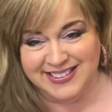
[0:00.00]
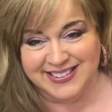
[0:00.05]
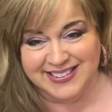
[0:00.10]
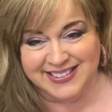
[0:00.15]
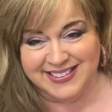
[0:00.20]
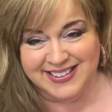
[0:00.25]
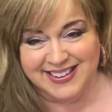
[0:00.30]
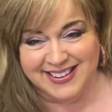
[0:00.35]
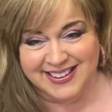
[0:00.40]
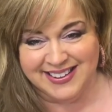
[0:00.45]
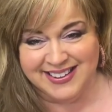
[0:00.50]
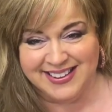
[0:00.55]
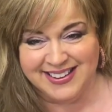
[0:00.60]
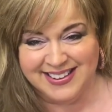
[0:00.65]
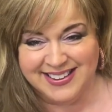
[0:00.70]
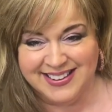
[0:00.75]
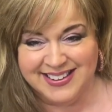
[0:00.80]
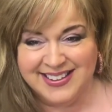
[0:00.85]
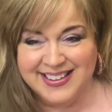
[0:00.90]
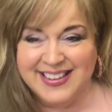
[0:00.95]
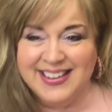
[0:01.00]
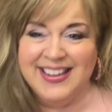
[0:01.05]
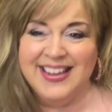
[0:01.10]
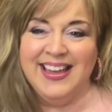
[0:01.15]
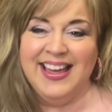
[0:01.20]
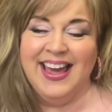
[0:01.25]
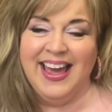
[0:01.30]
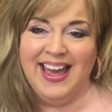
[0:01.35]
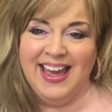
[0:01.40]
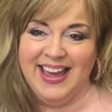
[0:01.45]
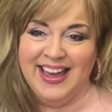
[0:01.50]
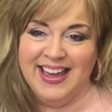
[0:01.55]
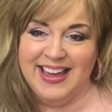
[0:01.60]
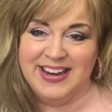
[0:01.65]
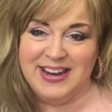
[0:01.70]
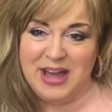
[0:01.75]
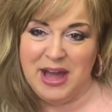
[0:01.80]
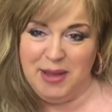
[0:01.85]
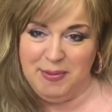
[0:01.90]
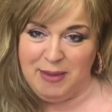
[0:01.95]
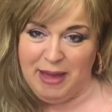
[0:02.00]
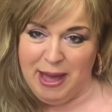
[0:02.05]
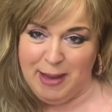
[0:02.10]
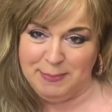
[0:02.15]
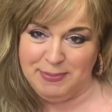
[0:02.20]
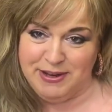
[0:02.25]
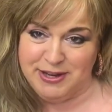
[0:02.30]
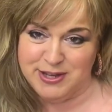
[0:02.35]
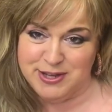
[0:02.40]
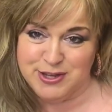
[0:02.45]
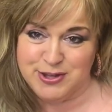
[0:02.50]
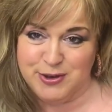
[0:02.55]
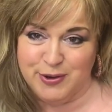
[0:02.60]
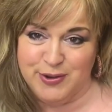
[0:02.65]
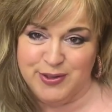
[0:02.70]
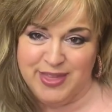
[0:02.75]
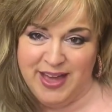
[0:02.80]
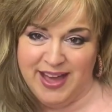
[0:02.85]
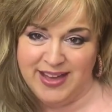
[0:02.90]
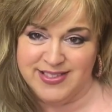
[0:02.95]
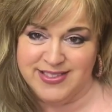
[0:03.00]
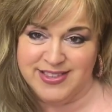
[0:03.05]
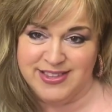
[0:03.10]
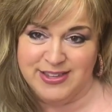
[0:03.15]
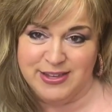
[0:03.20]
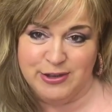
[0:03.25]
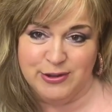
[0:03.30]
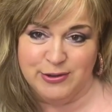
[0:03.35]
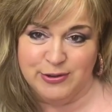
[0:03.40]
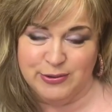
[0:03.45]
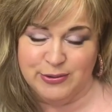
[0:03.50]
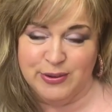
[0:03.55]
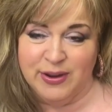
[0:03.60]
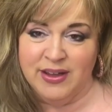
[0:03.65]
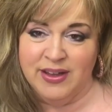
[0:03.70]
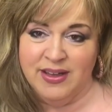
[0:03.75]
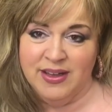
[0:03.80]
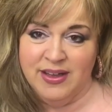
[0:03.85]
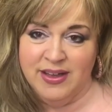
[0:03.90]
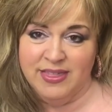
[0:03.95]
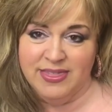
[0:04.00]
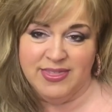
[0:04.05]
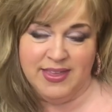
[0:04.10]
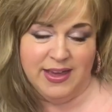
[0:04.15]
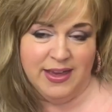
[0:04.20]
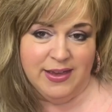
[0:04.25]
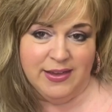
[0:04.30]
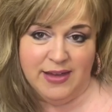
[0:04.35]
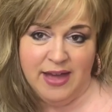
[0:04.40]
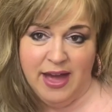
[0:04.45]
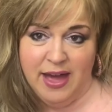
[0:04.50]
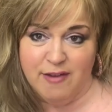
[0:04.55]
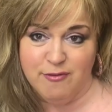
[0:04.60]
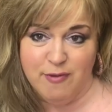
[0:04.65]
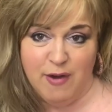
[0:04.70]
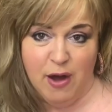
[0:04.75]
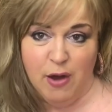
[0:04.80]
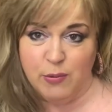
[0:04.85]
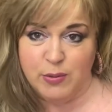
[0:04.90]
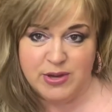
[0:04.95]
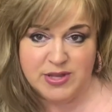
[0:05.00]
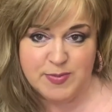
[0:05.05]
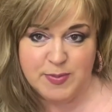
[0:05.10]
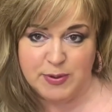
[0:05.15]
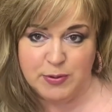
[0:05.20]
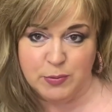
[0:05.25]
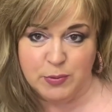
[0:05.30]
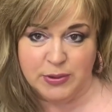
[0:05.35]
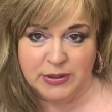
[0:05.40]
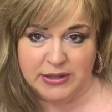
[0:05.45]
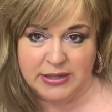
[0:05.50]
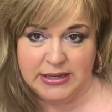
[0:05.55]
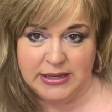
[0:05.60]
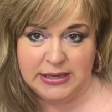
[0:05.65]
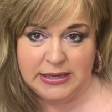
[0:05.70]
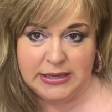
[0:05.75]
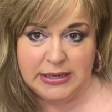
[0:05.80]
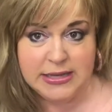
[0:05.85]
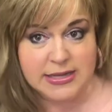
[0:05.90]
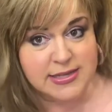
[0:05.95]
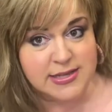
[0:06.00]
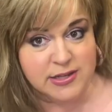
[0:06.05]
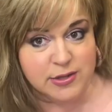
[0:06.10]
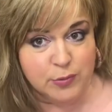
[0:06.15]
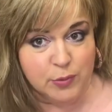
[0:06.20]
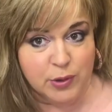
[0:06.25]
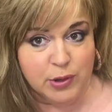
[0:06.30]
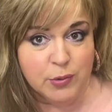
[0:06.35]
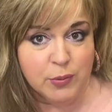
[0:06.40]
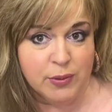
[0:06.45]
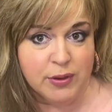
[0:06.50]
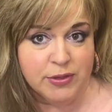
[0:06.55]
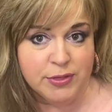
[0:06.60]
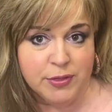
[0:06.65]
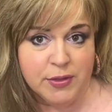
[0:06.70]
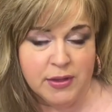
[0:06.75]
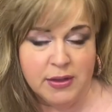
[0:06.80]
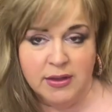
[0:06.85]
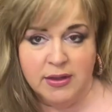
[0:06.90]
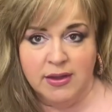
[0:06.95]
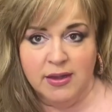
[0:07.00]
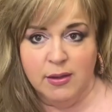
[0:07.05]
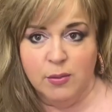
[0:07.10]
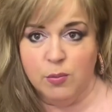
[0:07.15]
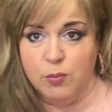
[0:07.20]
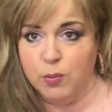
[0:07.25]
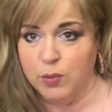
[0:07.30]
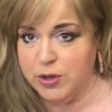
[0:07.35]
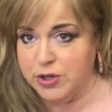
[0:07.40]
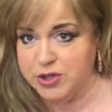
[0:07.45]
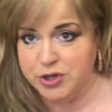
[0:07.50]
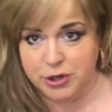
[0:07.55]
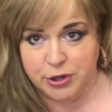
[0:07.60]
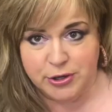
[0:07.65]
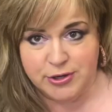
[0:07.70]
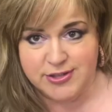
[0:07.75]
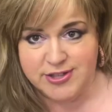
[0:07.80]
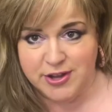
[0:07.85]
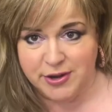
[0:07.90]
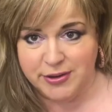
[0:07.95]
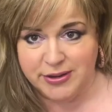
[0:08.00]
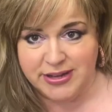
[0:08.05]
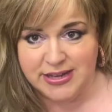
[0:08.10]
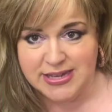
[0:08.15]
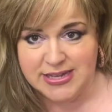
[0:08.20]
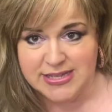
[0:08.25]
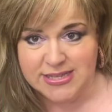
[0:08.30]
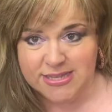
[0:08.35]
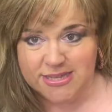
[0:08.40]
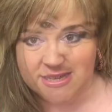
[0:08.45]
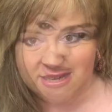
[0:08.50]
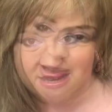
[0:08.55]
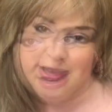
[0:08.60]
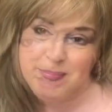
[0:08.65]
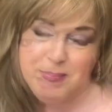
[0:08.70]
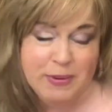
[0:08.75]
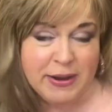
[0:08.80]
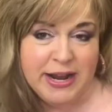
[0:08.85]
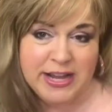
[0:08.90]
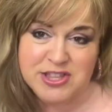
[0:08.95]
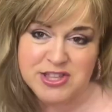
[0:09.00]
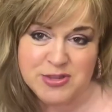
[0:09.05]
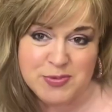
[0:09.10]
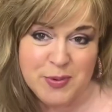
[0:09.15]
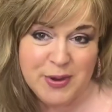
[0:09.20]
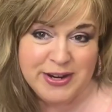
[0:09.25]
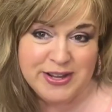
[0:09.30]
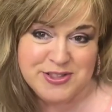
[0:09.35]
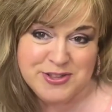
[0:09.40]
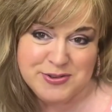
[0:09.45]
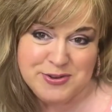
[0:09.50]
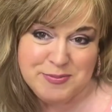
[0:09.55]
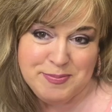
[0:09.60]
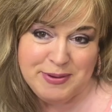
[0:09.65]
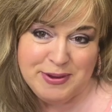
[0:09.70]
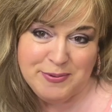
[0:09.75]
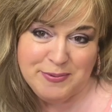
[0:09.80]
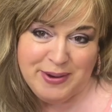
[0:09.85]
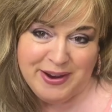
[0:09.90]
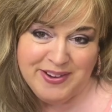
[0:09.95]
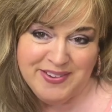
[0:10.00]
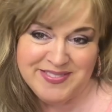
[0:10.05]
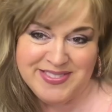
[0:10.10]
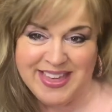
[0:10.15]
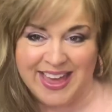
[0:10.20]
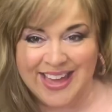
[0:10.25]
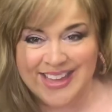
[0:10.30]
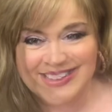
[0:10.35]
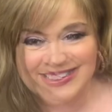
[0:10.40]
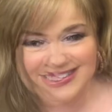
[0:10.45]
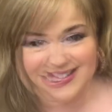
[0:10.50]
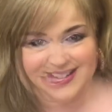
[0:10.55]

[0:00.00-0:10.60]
and I'm happy to show that to you. They have always been really easy to work with. Returns are easy, but I just wanted you to be aware of that.